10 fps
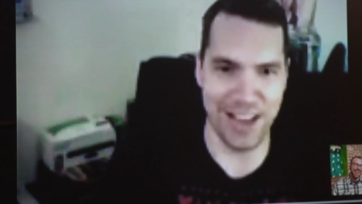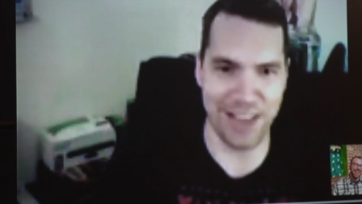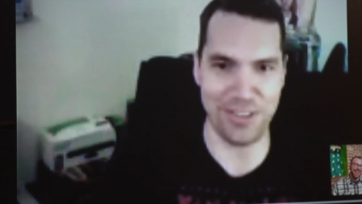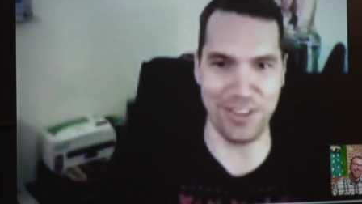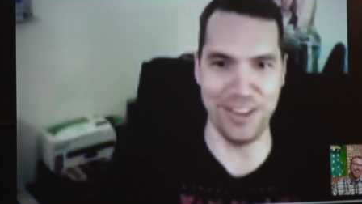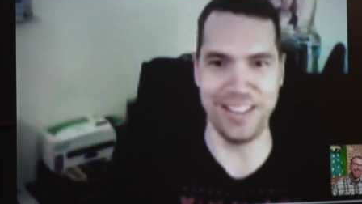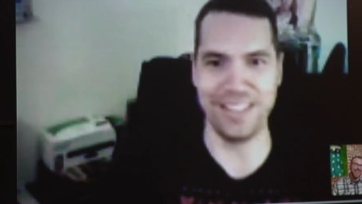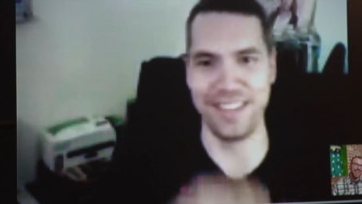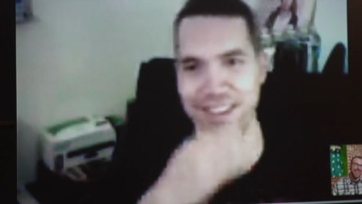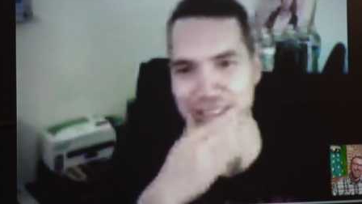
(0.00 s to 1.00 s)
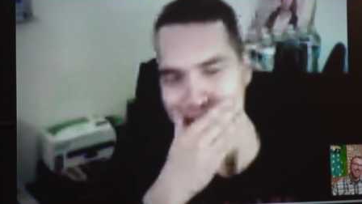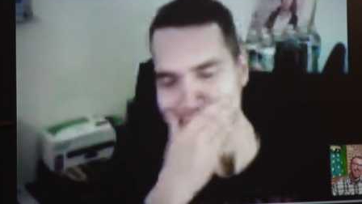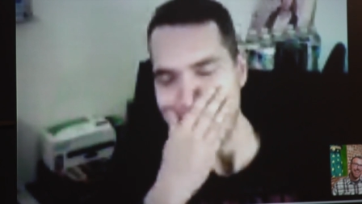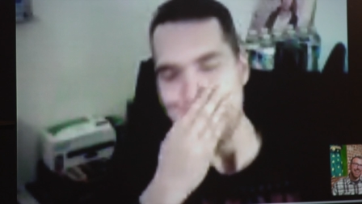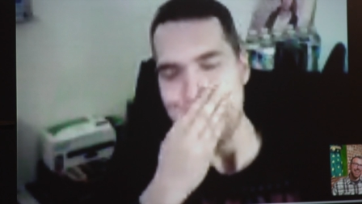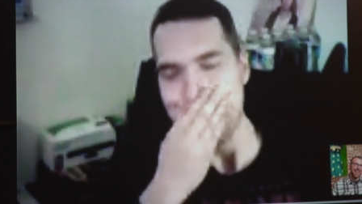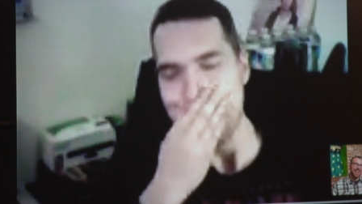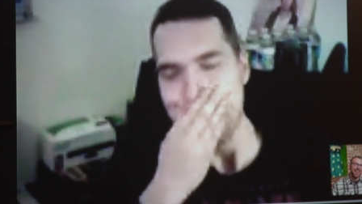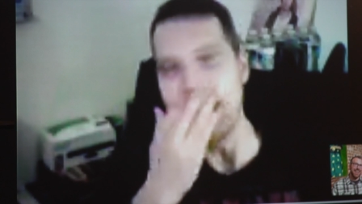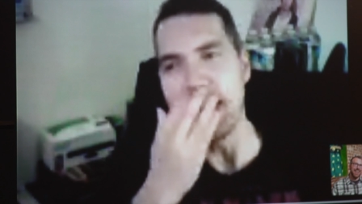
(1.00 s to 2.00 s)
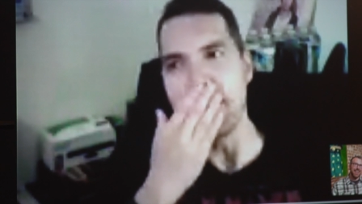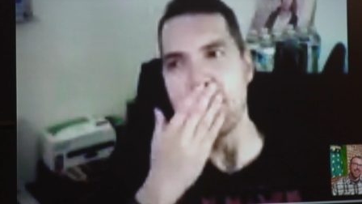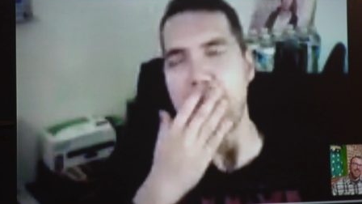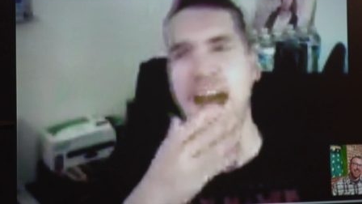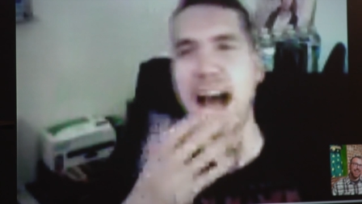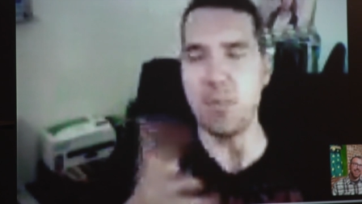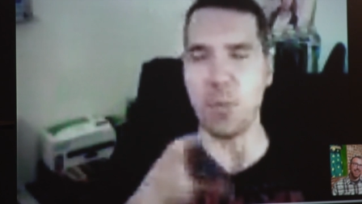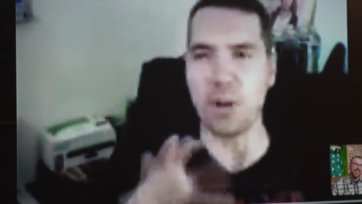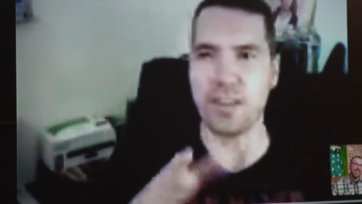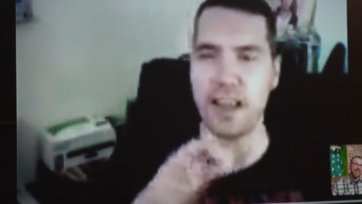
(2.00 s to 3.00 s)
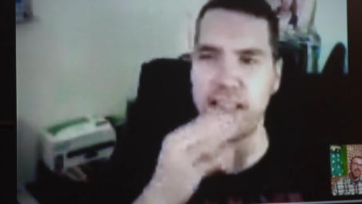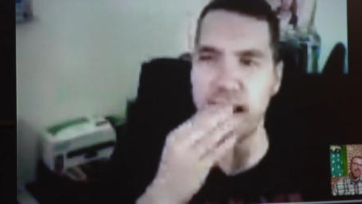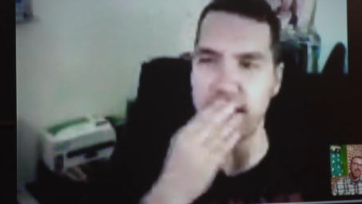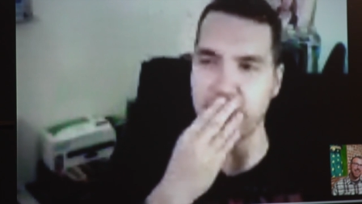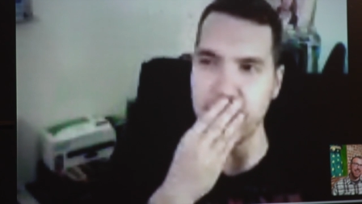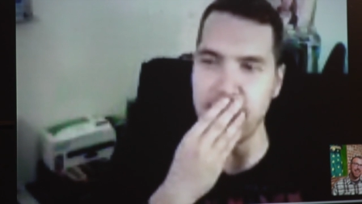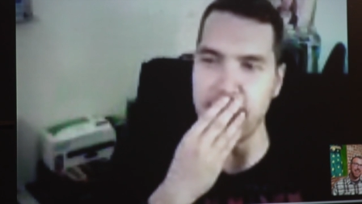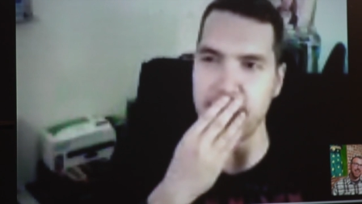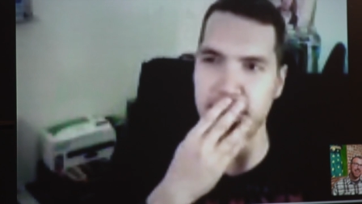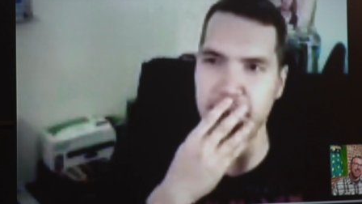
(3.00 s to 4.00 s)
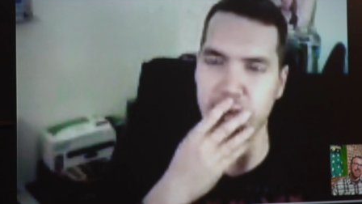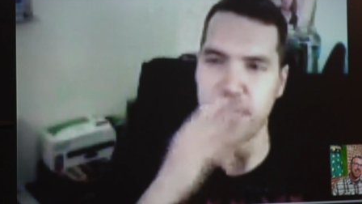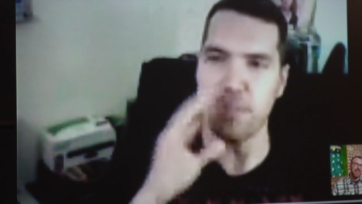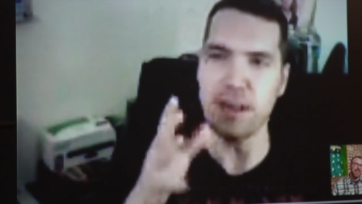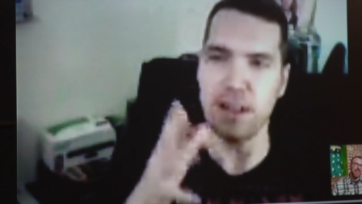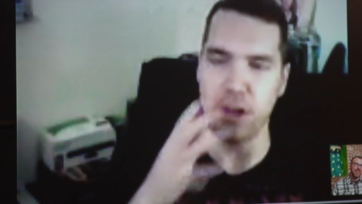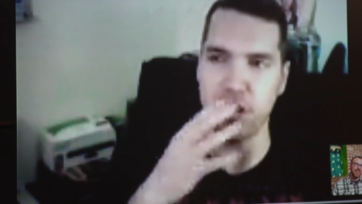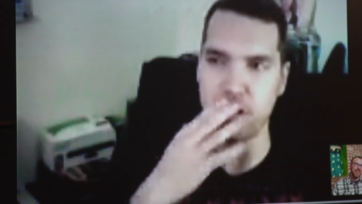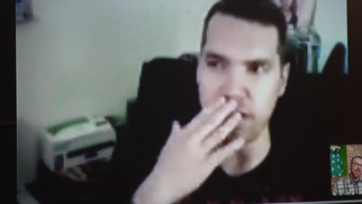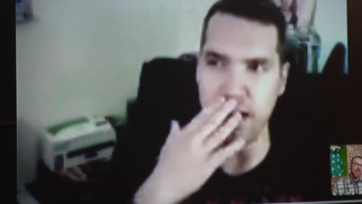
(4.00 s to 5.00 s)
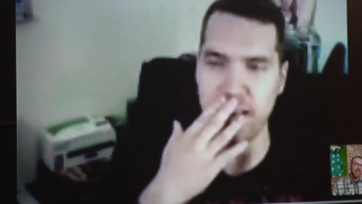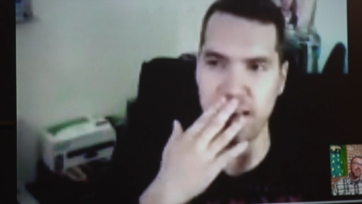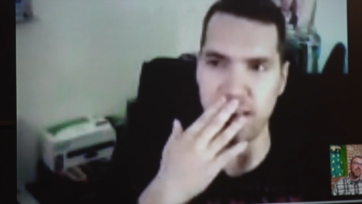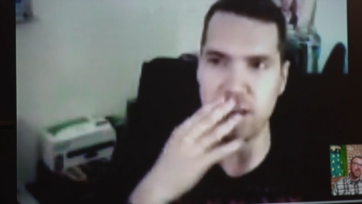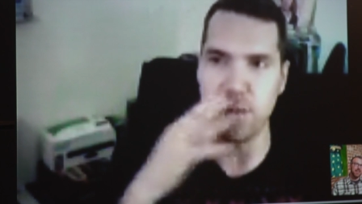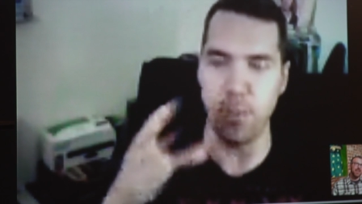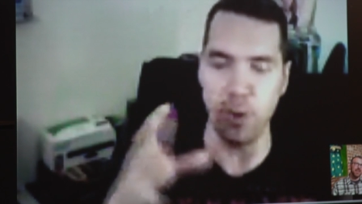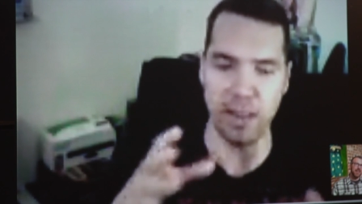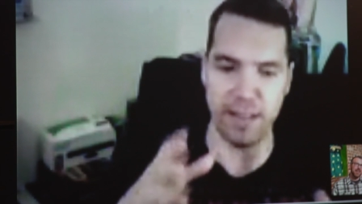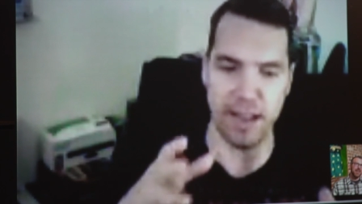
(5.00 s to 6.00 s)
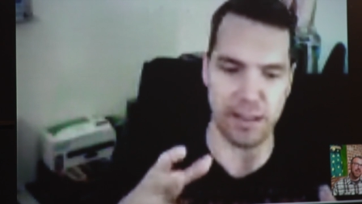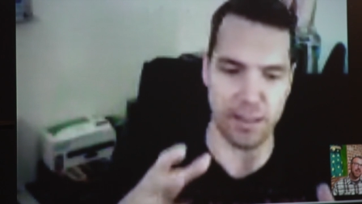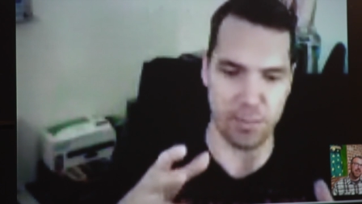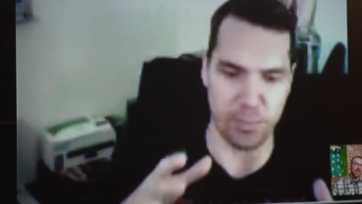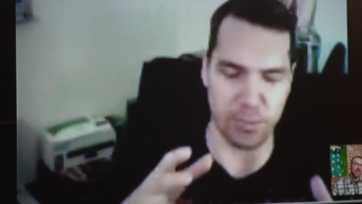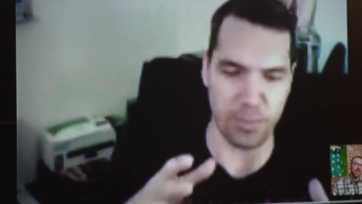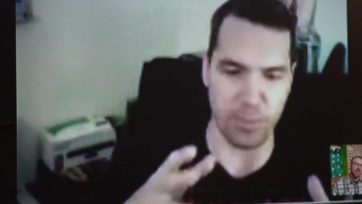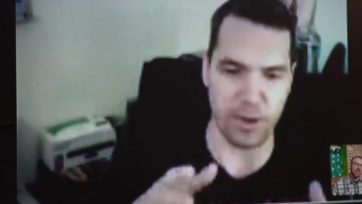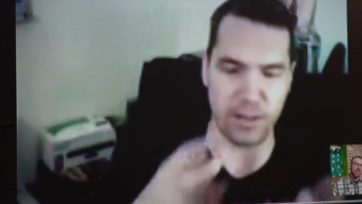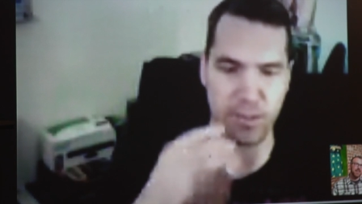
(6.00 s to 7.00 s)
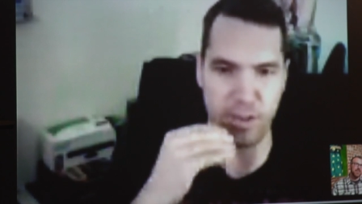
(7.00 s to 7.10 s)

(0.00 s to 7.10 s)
Cover is good. So. Yeah, and height works like that. So yeah, it's something along those lines. I think to boil it down to some some pretty discrete.